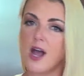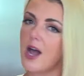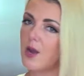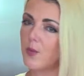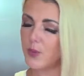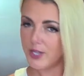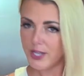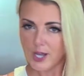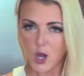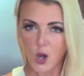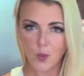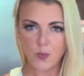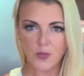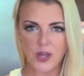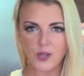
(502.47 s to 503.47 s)
I really
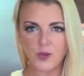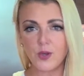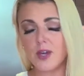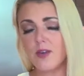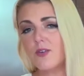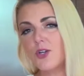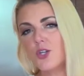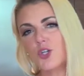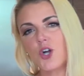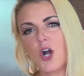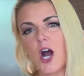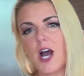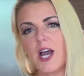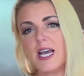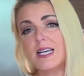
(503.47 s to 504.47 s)
hope that you give it a
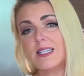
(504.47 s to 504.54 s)
try